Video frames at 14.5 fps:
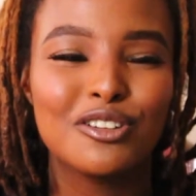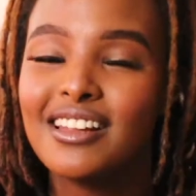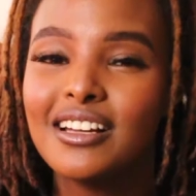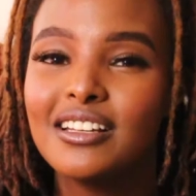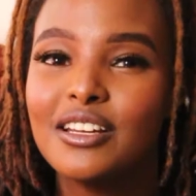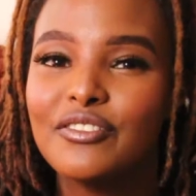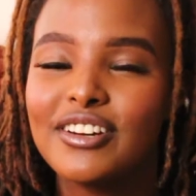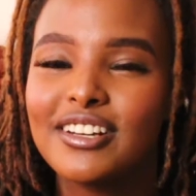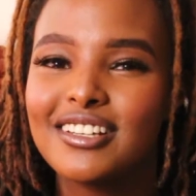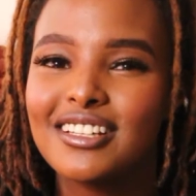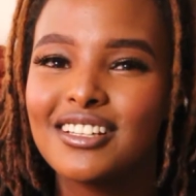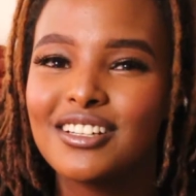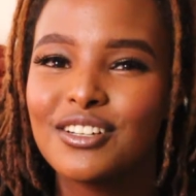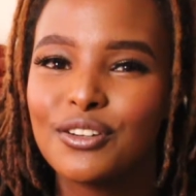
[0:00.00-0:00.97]
That never
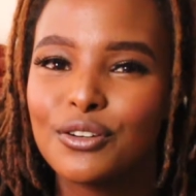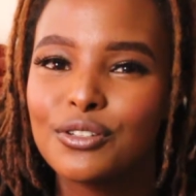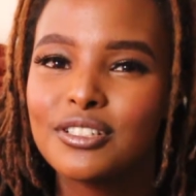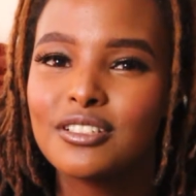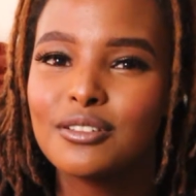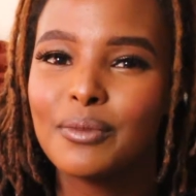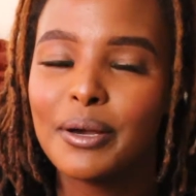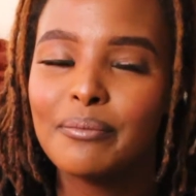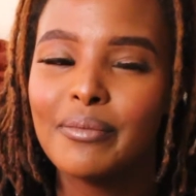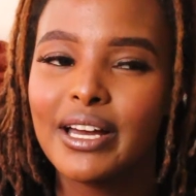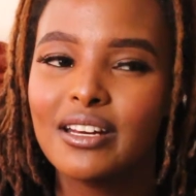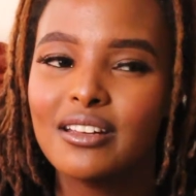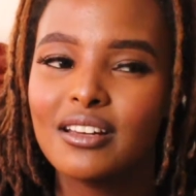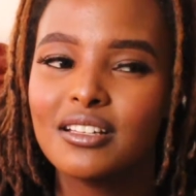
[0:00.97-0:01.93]
really crossed my
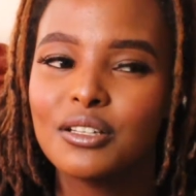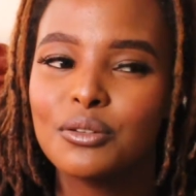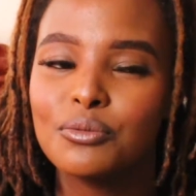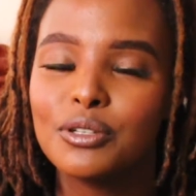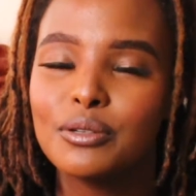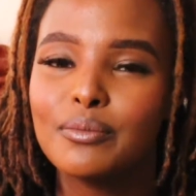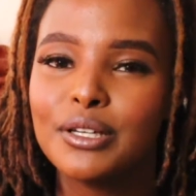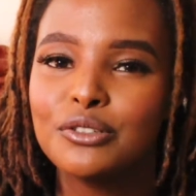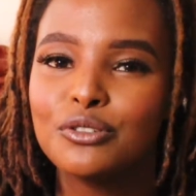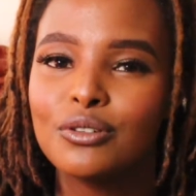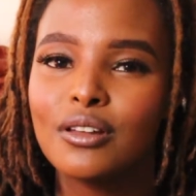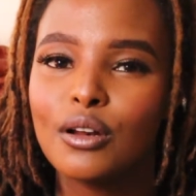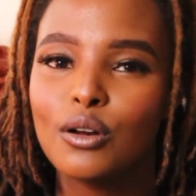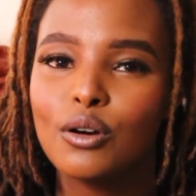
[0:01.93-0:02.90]
mind that he would
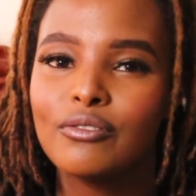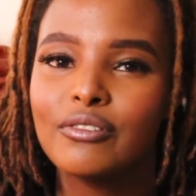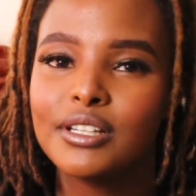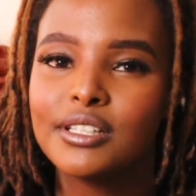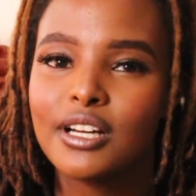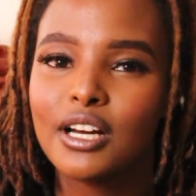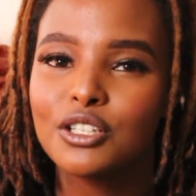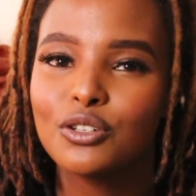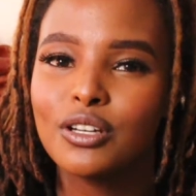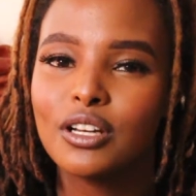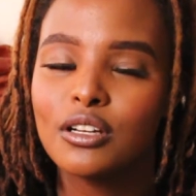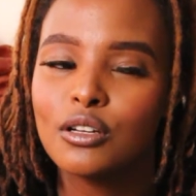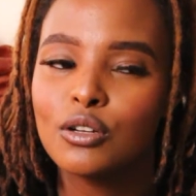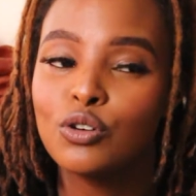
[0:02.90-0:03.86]
mention the law of attraction
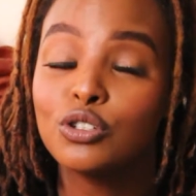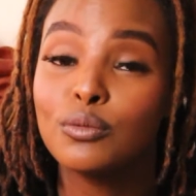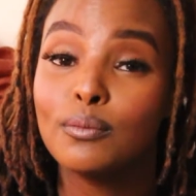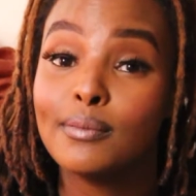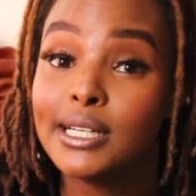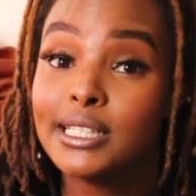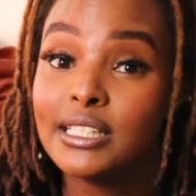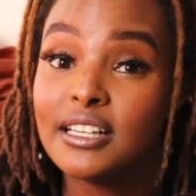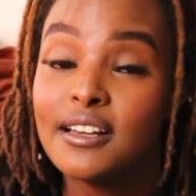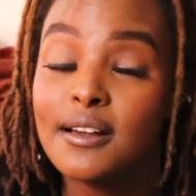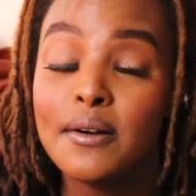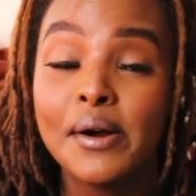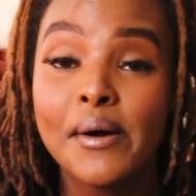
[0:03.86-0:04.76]
and not money.